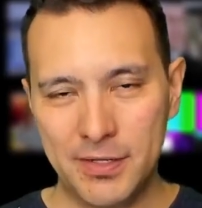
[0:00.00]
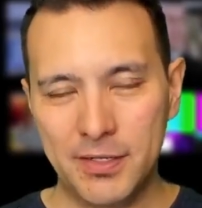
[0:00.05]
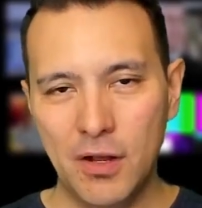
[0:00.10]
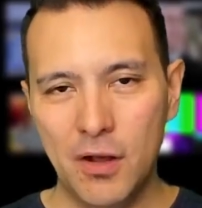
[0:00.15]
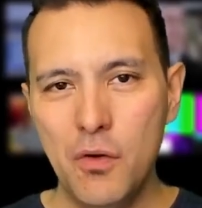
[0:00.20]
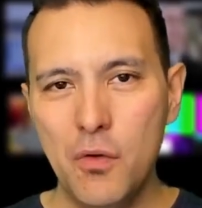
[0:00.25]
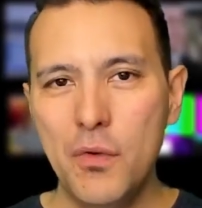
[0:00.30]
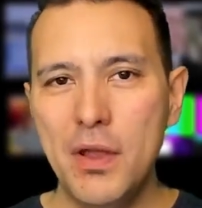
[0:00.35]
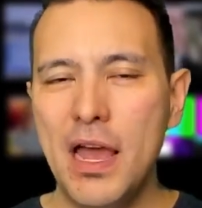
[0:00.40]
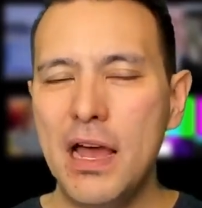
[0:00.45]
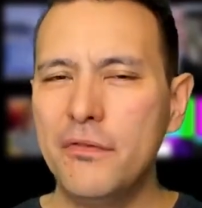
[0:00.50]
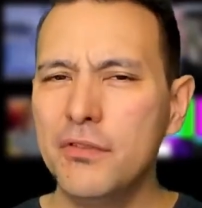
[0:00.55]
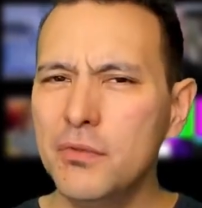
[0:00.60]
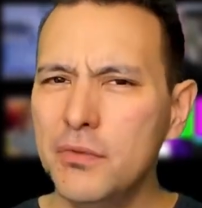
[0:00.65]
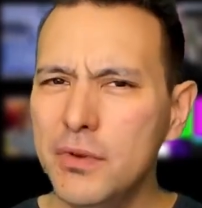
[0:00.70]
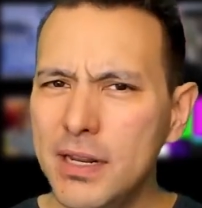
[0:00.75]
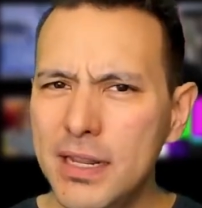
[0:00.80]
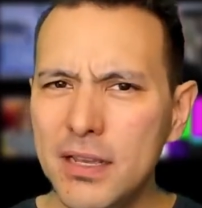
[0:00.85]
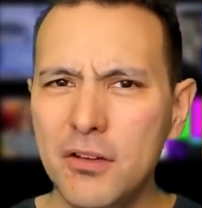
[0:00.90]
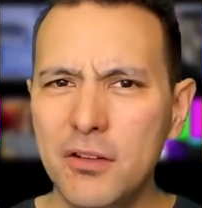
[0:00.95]
So we have a
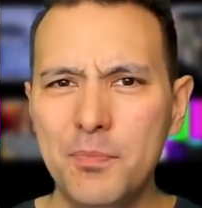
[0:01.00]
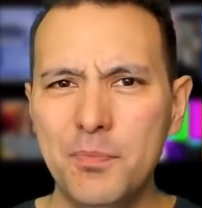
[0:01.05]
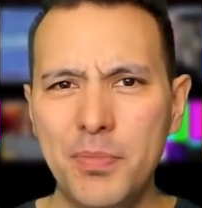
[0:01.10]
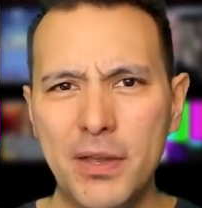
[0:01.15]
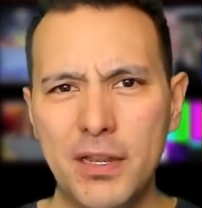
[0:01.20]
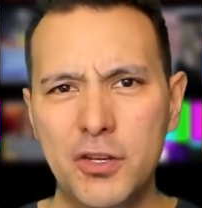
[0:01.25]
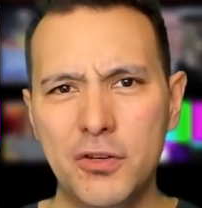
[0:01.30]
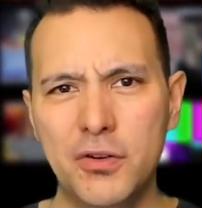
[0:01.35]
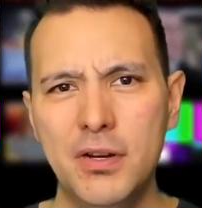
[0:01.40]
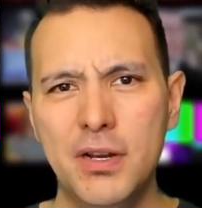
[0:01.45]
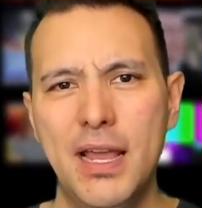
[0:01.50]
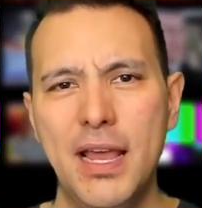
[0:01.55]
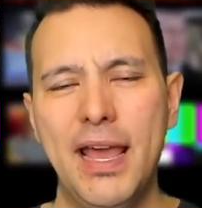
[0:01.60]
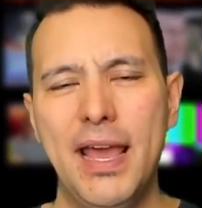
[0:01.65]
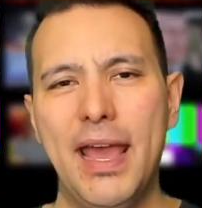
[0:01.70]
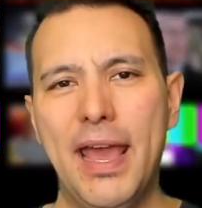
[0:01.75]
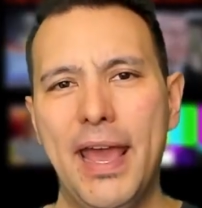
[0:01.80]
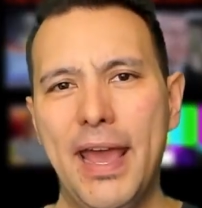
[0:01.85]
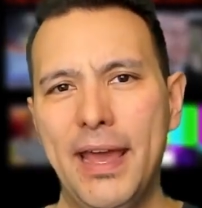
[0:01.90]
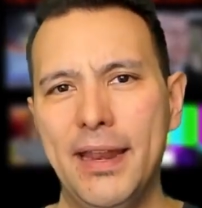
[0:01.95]
really good picture
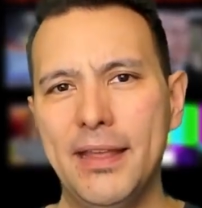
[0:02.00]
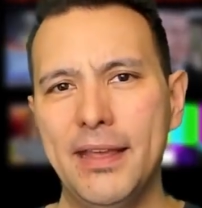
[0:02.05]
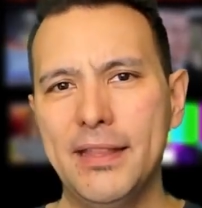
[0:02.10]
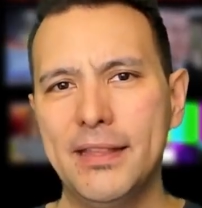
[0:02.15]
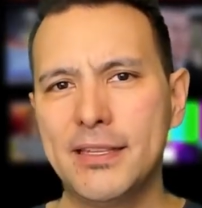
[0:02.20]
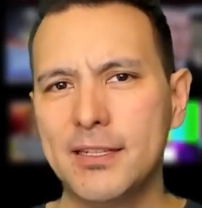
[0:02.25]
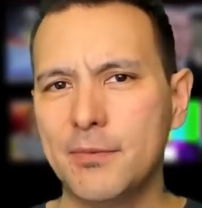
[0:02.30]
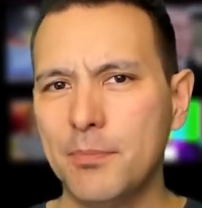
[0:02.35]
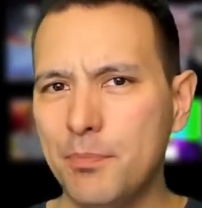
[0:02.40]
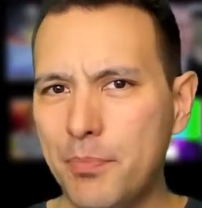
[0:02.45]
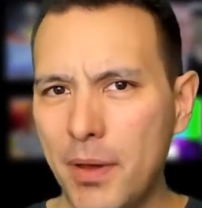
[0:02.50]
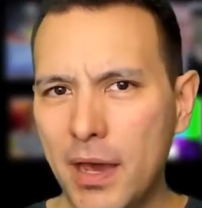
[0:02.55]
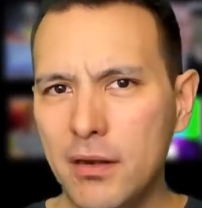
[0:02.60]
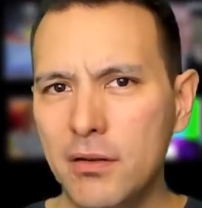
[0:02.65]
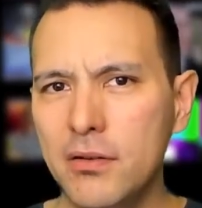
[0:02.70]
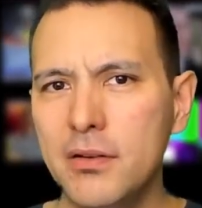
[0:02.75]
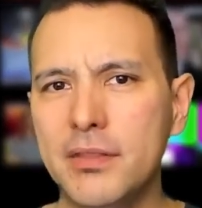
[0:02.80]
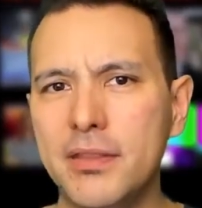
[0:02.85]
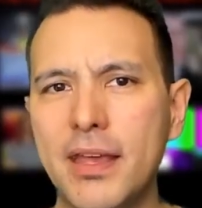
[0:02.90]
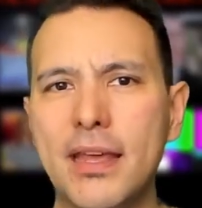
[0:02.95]
and it's
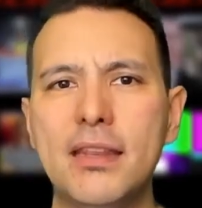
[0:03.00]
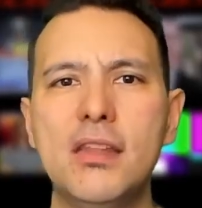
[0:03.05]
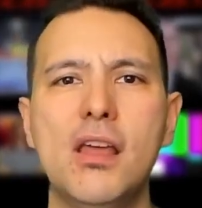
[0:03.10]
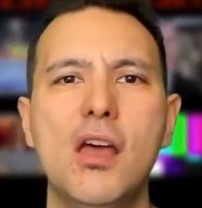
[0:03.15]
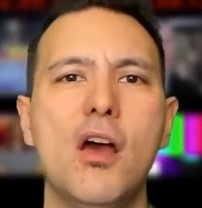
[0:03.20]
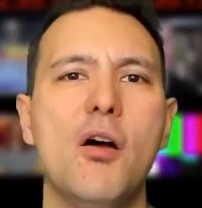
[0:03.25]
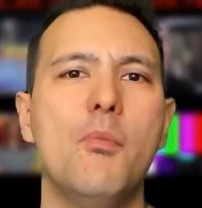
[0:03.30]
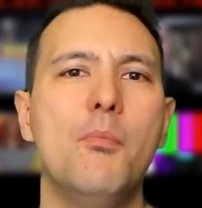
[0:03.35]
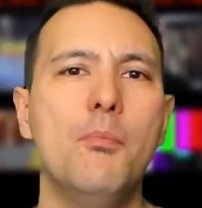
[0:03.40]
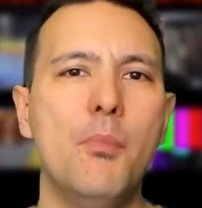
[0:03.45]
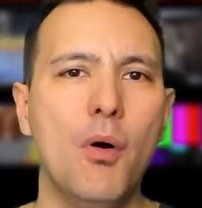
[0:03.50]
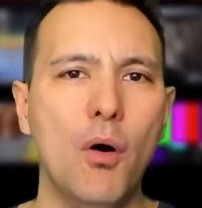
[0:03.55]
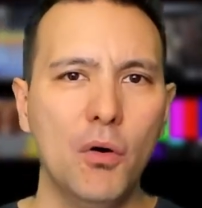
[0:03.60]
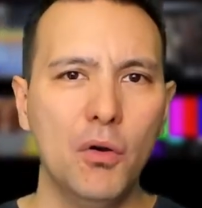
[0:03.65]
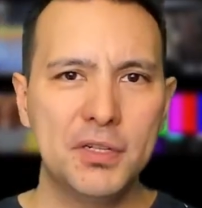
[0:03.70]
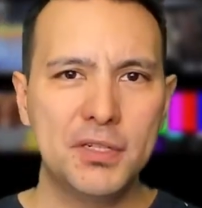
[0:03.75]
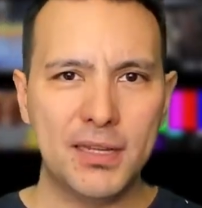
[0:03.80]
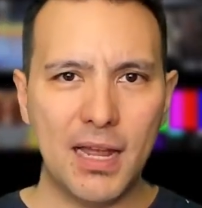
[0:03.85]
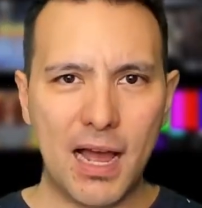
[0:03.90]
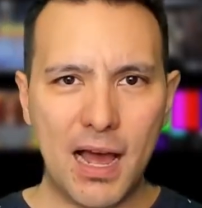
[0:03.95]
better than
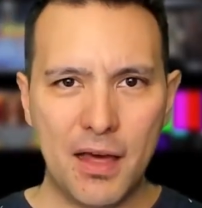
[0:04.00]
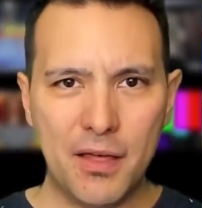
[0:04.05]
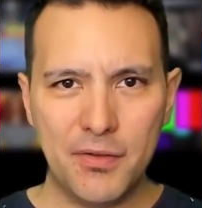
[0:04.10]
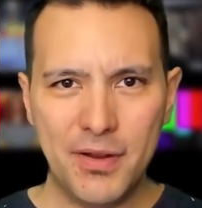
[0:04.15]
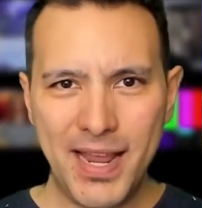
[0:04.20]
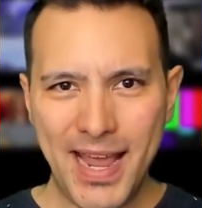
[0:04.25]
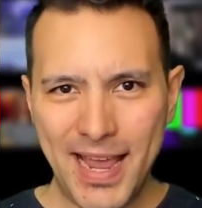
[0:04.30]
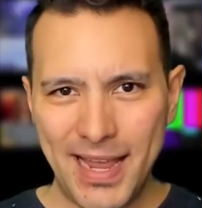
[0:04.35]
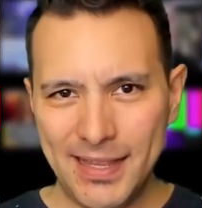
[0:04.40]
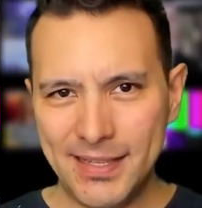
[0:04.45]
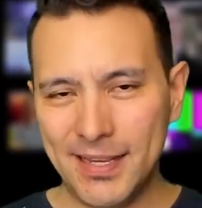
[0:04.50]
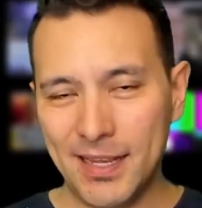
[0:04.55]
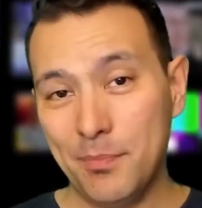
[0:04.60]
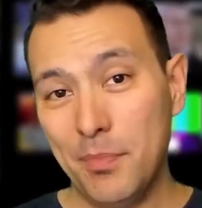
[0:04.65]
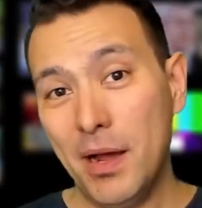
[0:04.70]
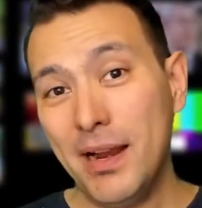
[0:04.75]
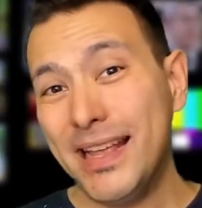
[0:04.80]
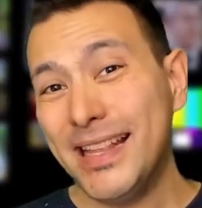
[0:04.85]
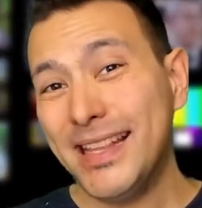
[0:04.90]
most other headset, but